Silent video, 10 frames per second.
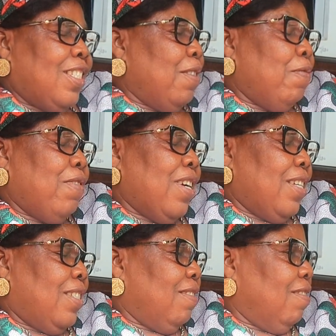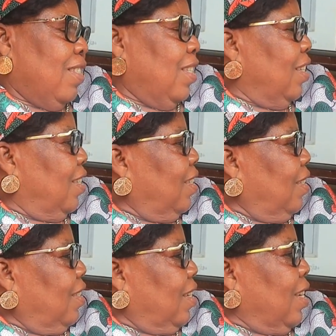Stay fine. Thank
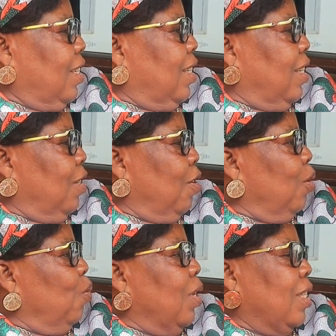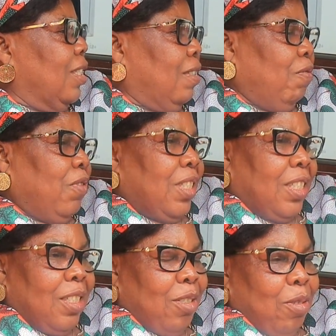you. And uh, always
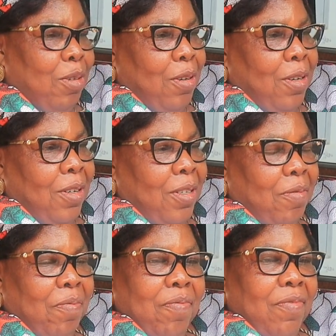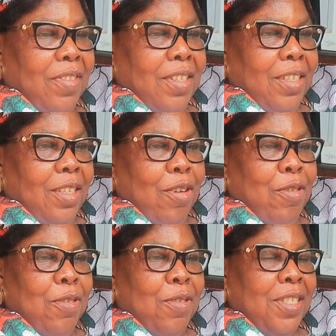visit your
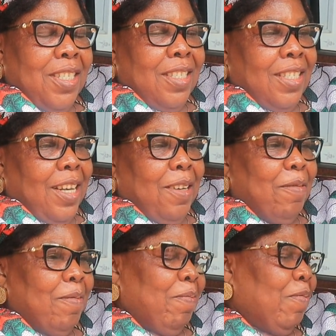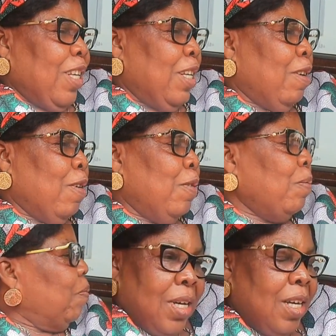Guru sister yes. in law.
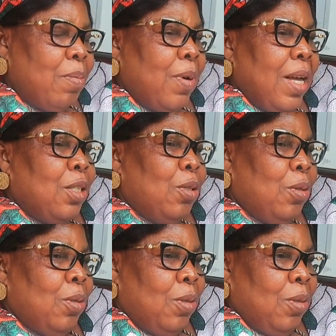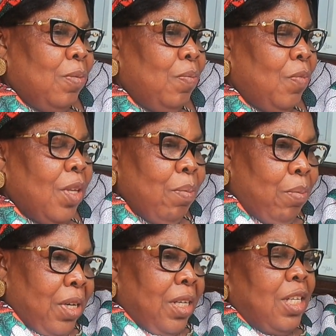Help her to
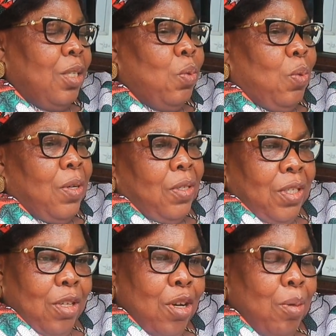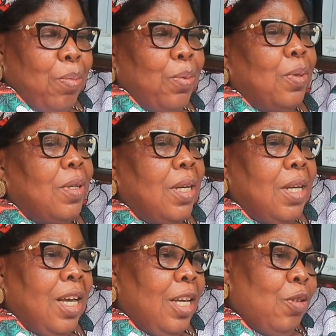bring these ones up.
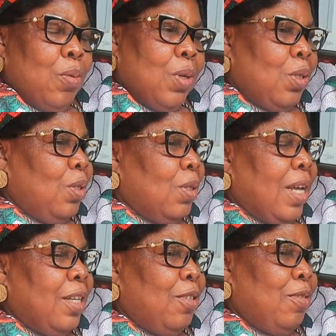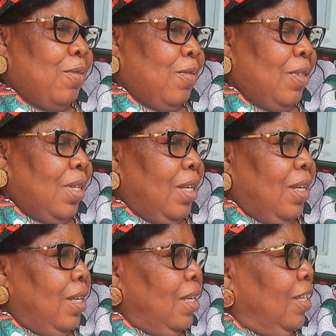I know what you can do.
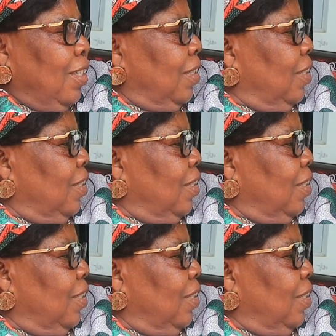Mm -hmm.